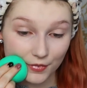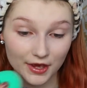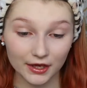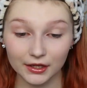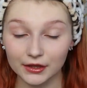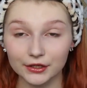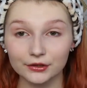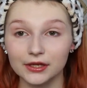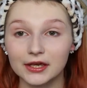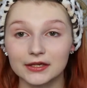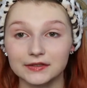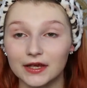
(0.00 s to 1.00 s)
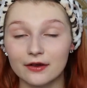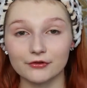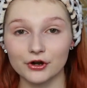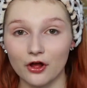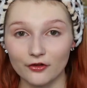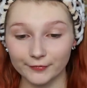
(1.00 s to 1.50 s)
It's
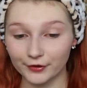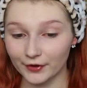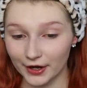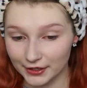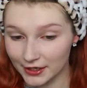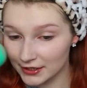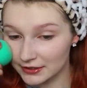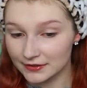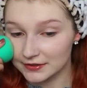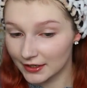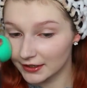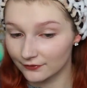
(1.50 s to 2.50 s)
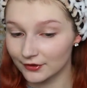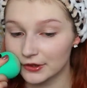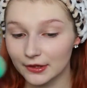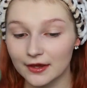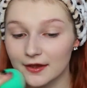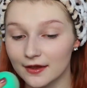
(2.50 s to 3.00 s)
covered all of my redness and
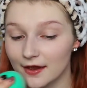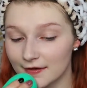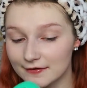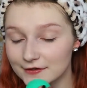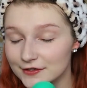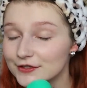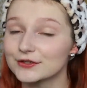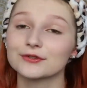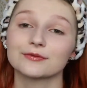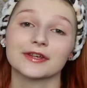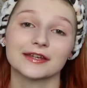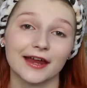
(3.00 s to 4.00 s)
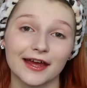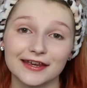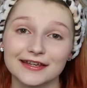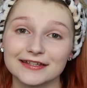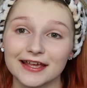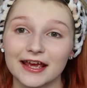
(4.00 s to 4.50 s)
everything, and it just looks really
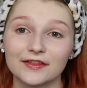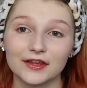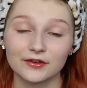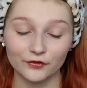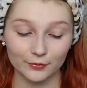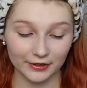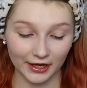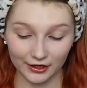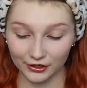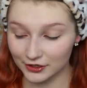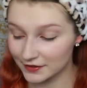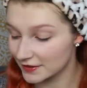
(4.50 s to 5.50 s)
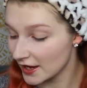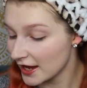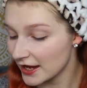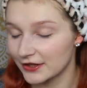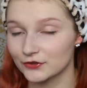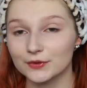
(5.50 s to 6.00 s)
nice. And I think for beginners,
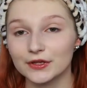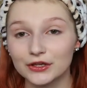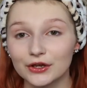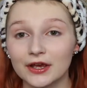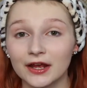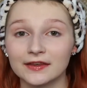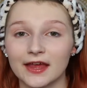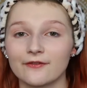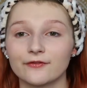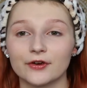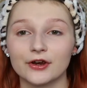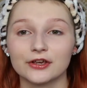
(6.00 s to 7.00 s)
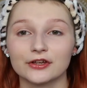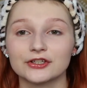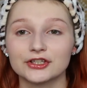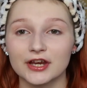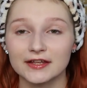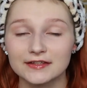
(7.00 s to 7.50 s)
it's really good. They have a very good
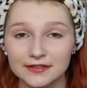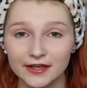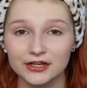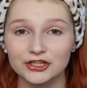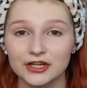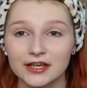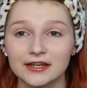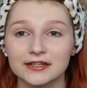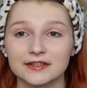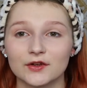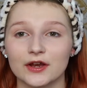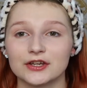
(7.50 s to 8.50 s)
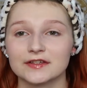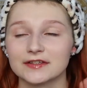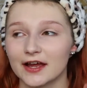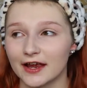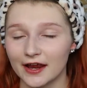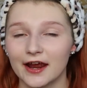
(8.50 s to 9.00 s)
shade selection, so I
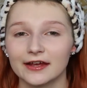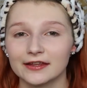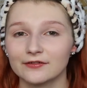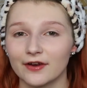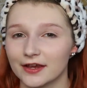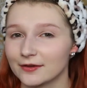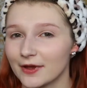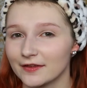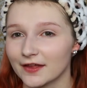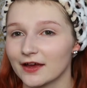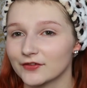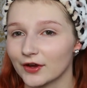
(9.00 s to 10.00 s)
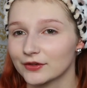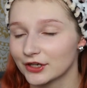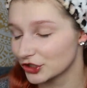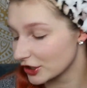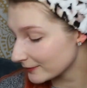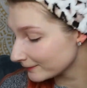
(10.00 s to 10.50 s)
highly recommend that
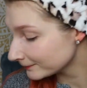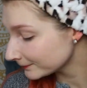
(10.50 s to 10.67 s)
foundation.